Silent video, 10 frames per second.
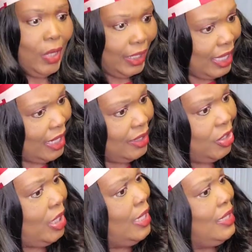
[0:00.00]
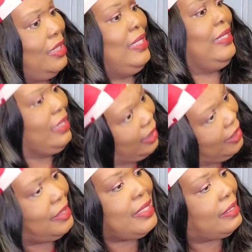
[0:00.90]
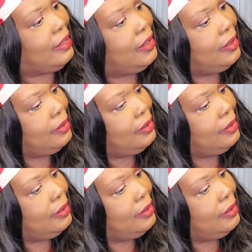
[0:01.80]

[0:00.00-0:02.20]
what kind of cheese is this?